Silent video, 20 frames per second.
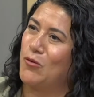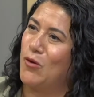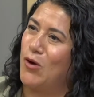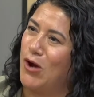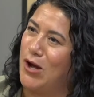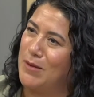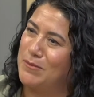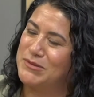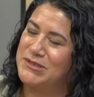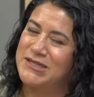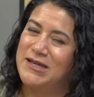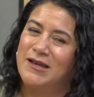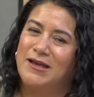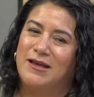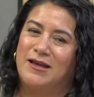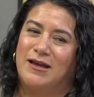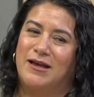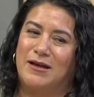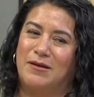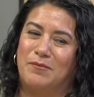crops,
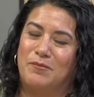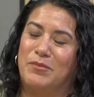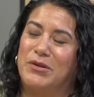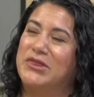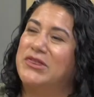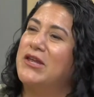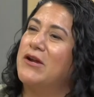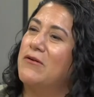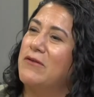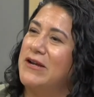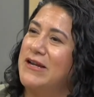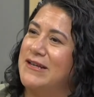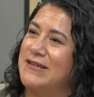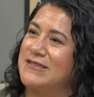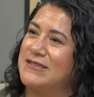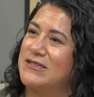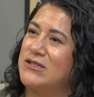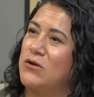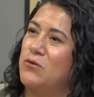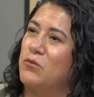um, but there
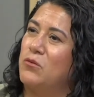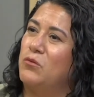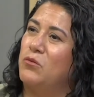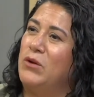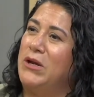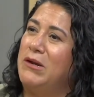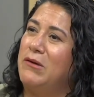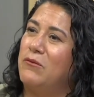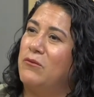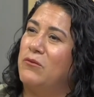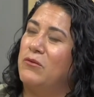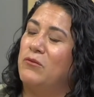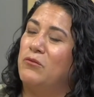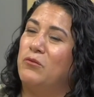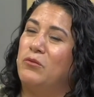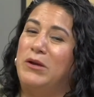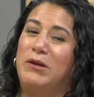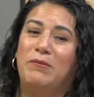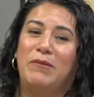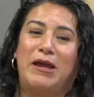is. So we
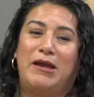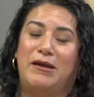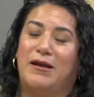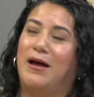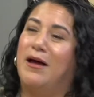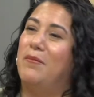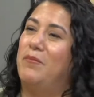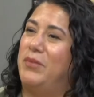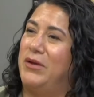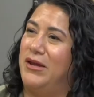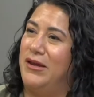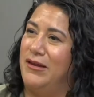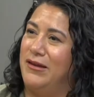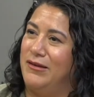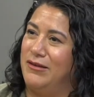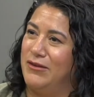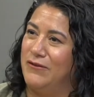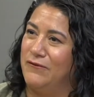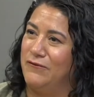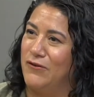we may not
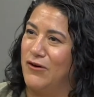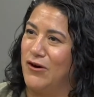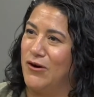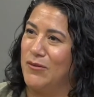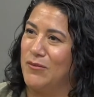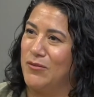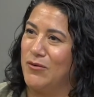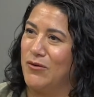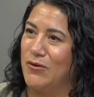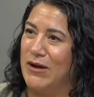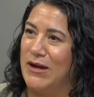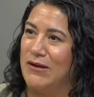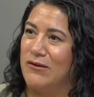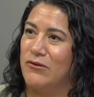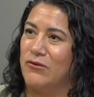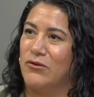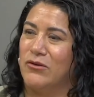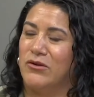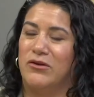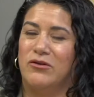be the farm
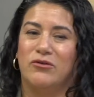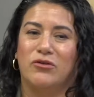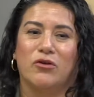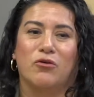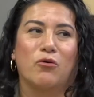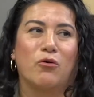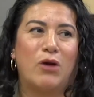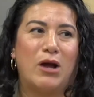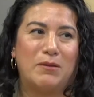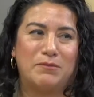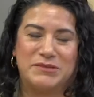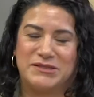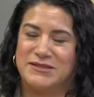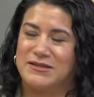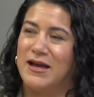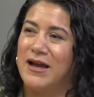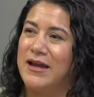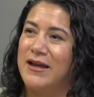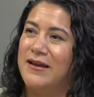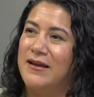ground or, or the crop
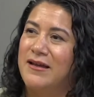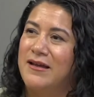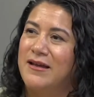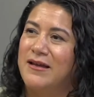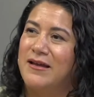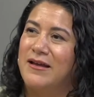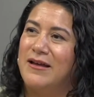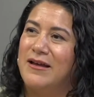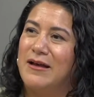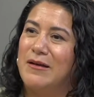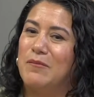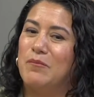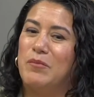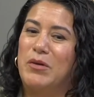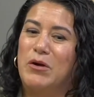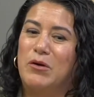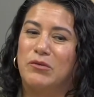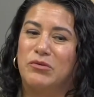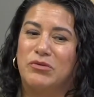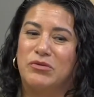site, um,
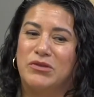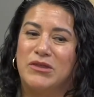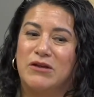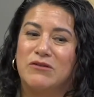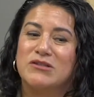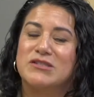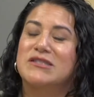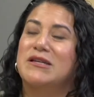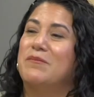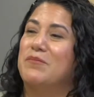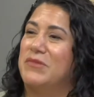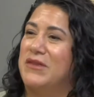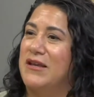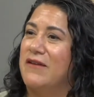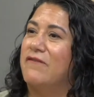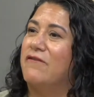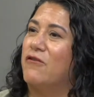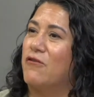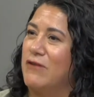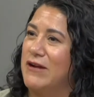but there's something
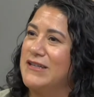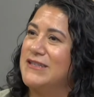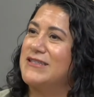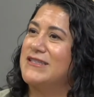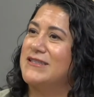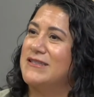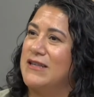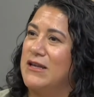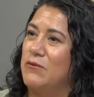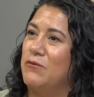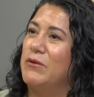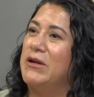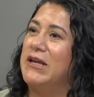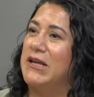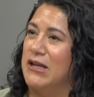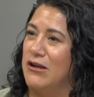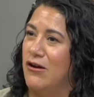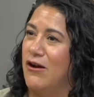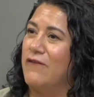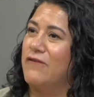for us that we
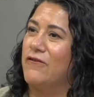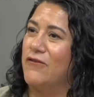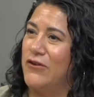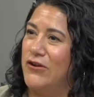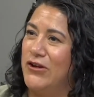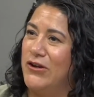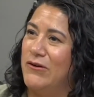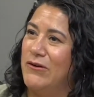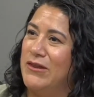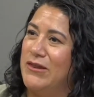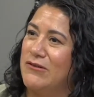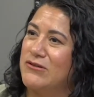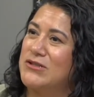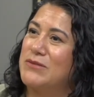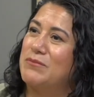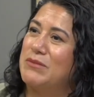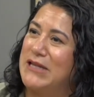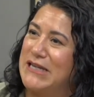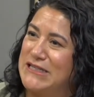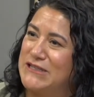can offer you, and there's a
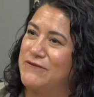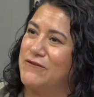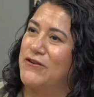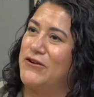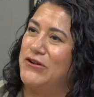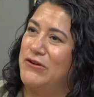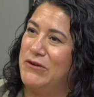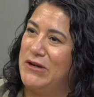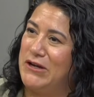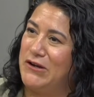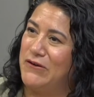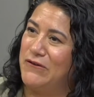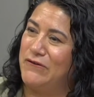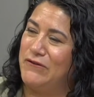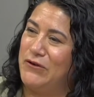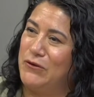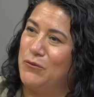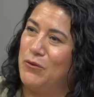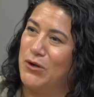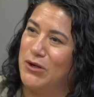place for you here if
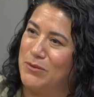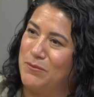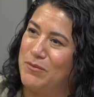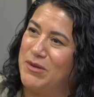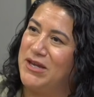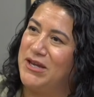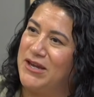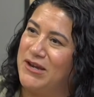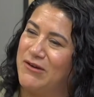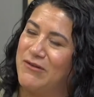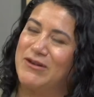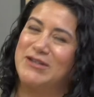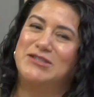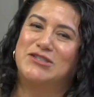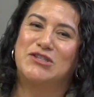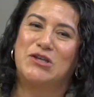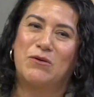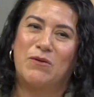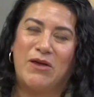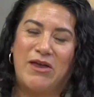you want to be here. And
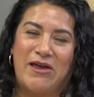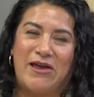so